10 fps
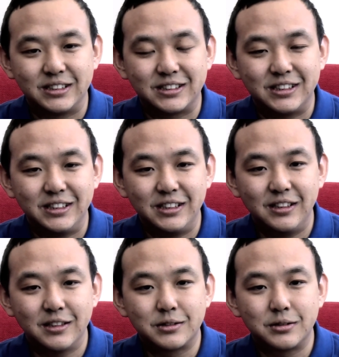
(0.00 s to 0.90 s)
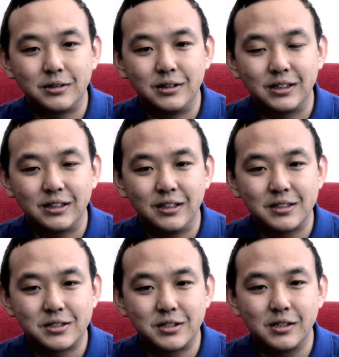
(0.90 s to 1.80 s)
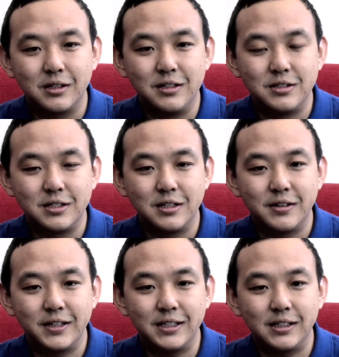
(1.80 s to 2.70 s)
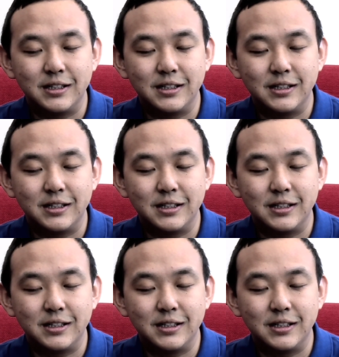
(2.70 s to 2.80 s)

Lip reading: Studied electronic and electrical engineering.